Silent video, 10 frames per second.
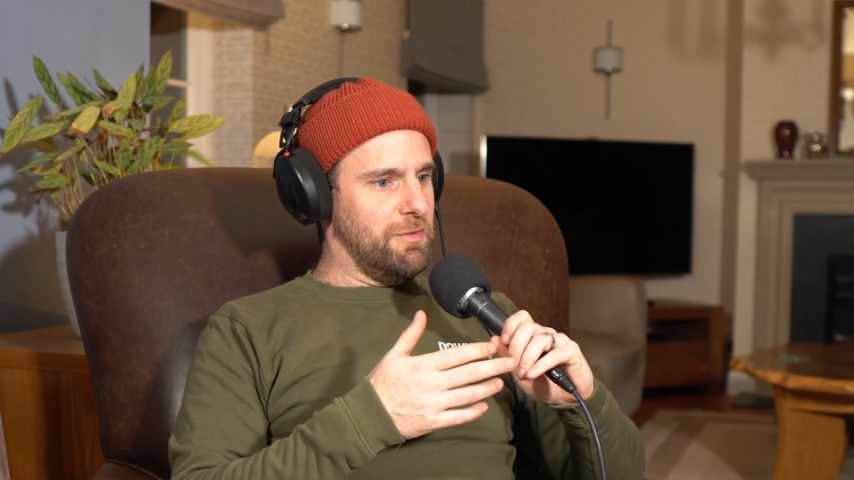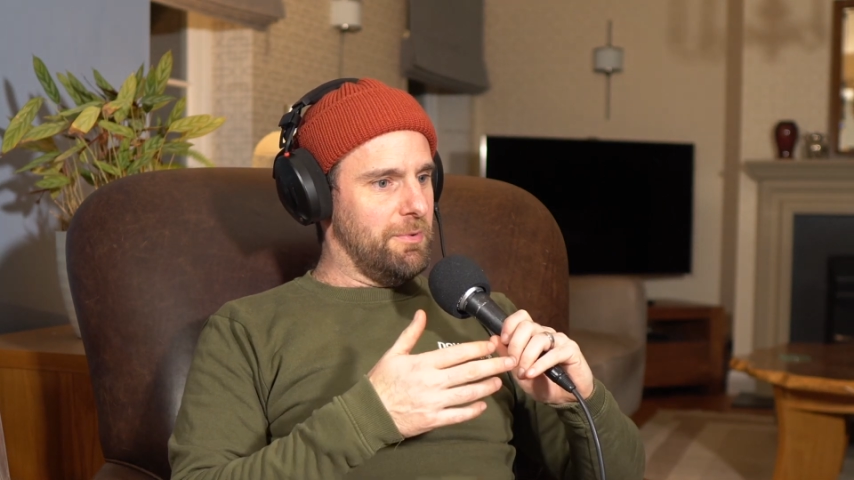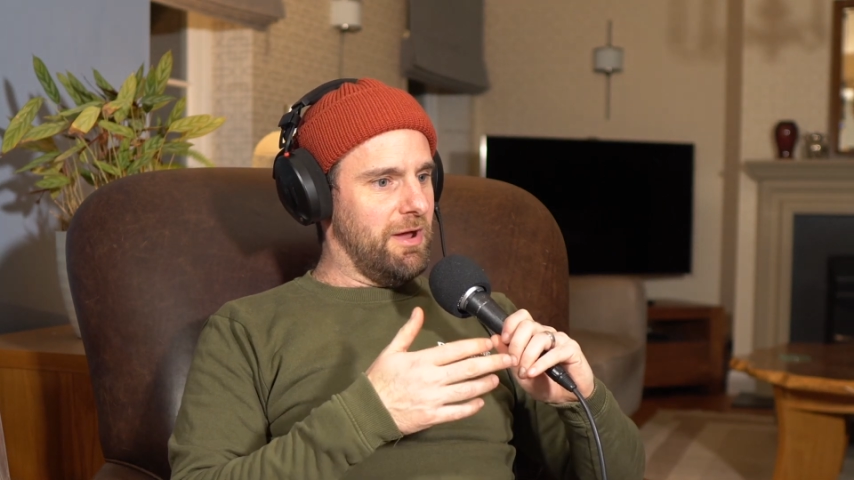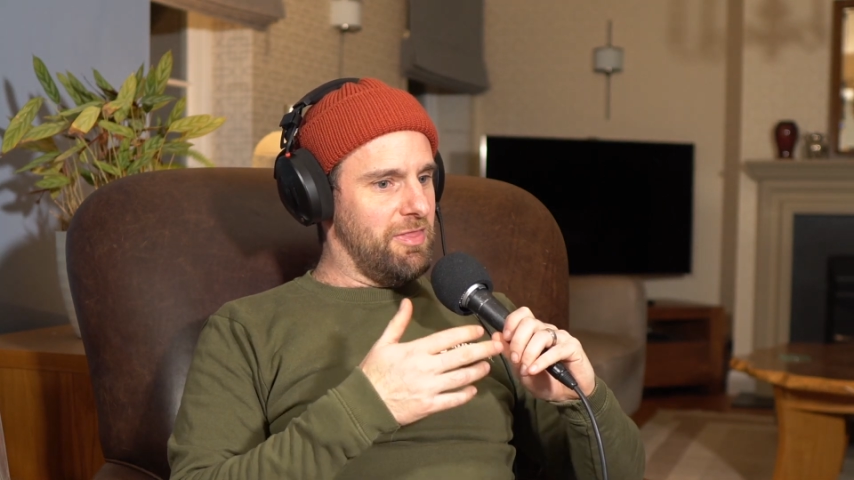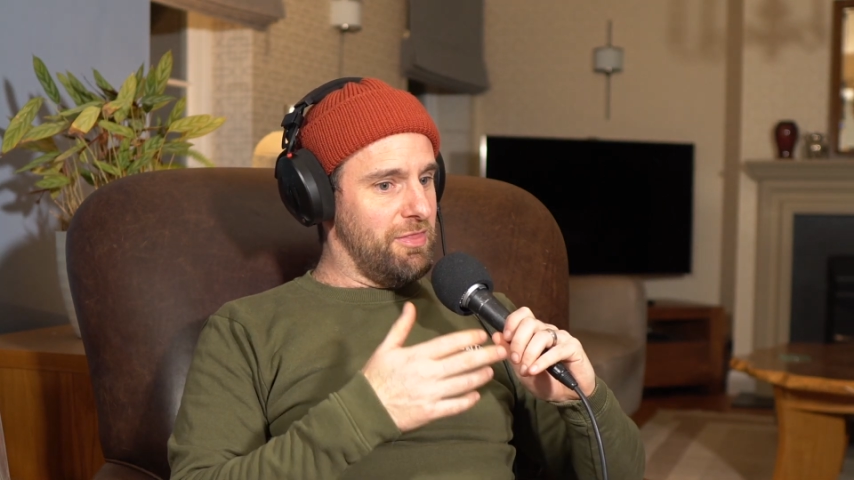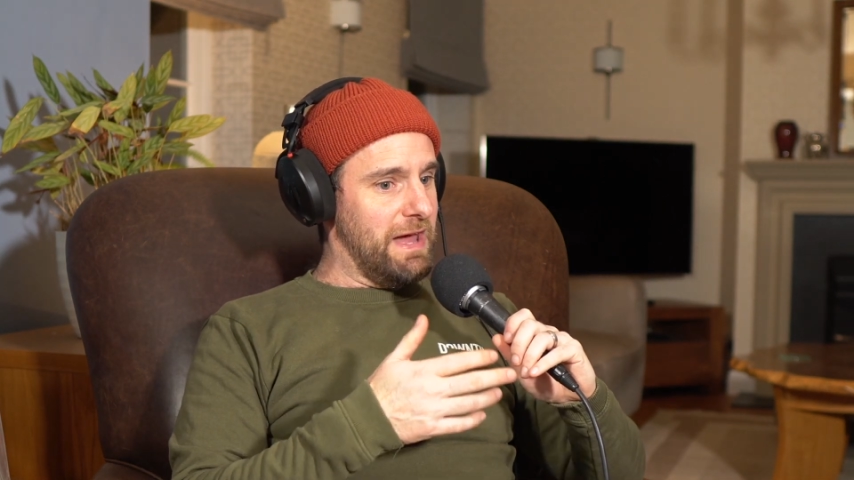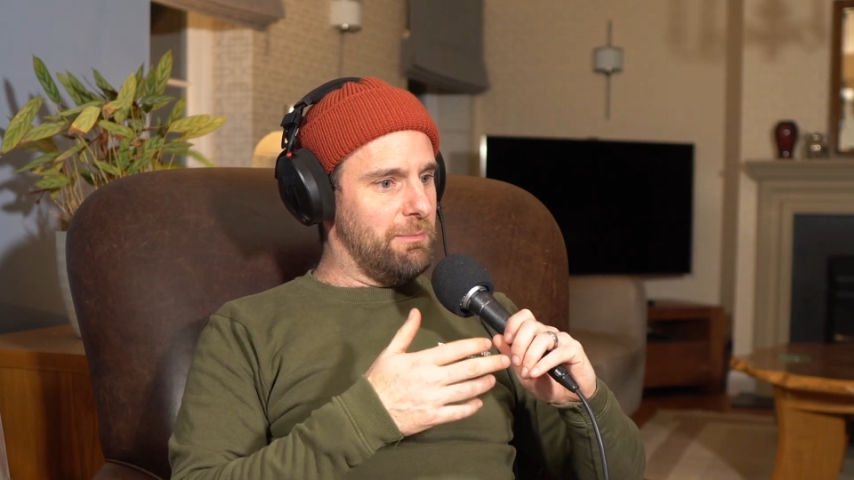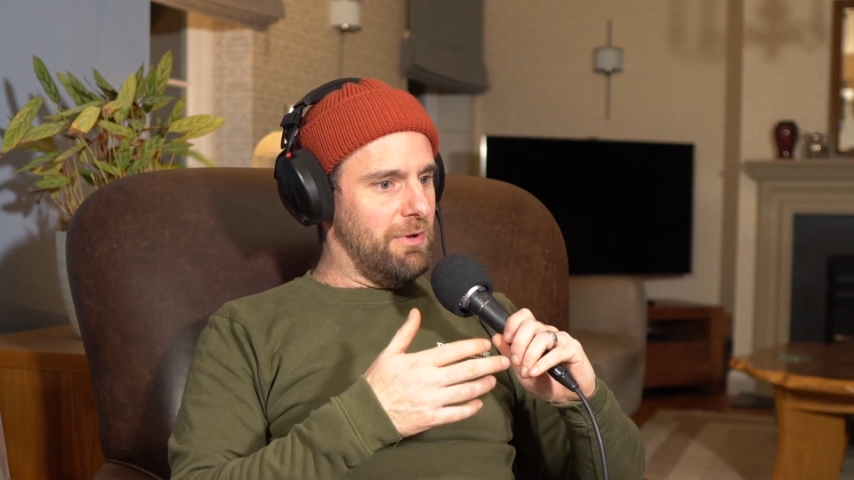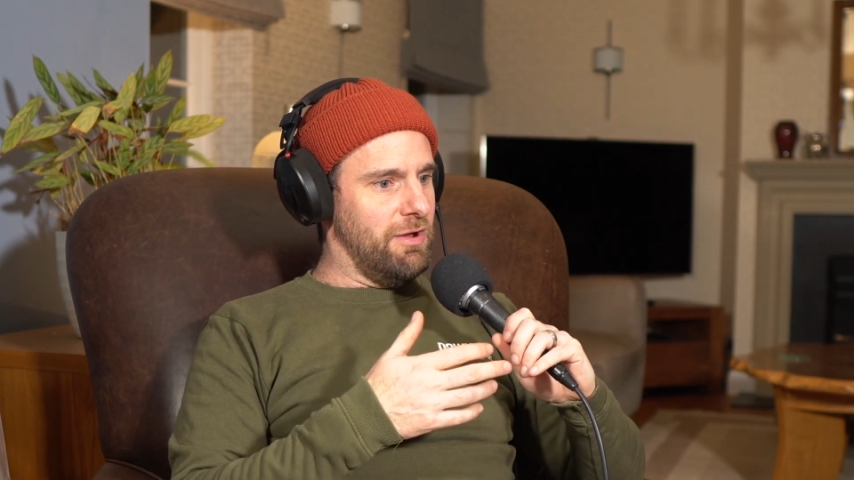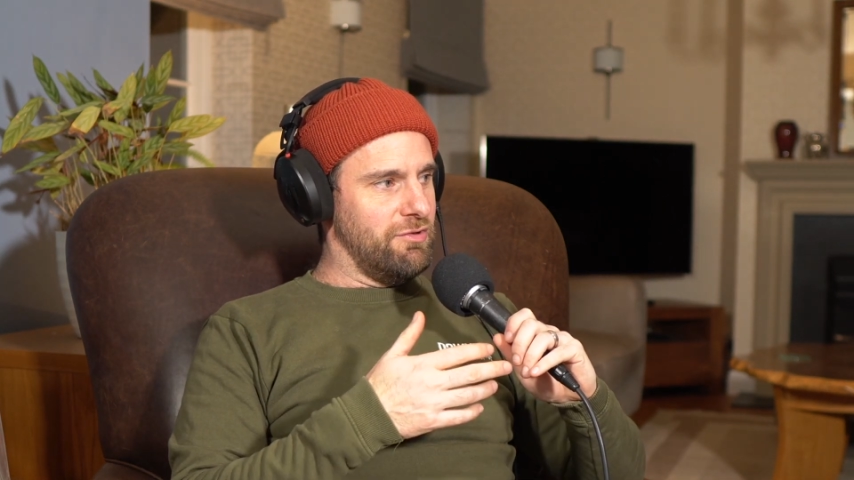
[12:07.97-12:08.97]
the bike
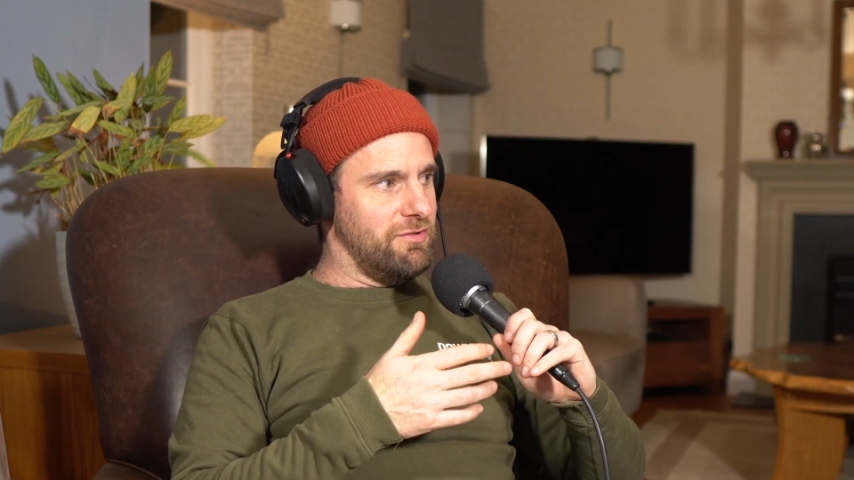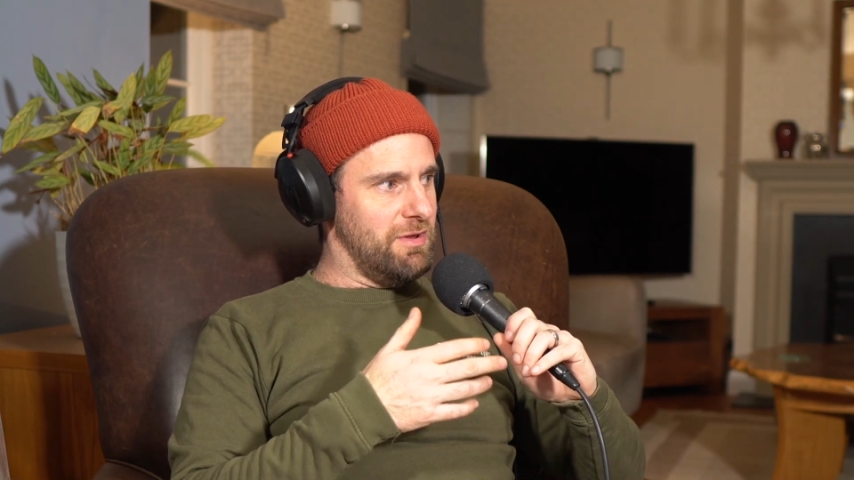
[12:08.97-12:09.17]
that much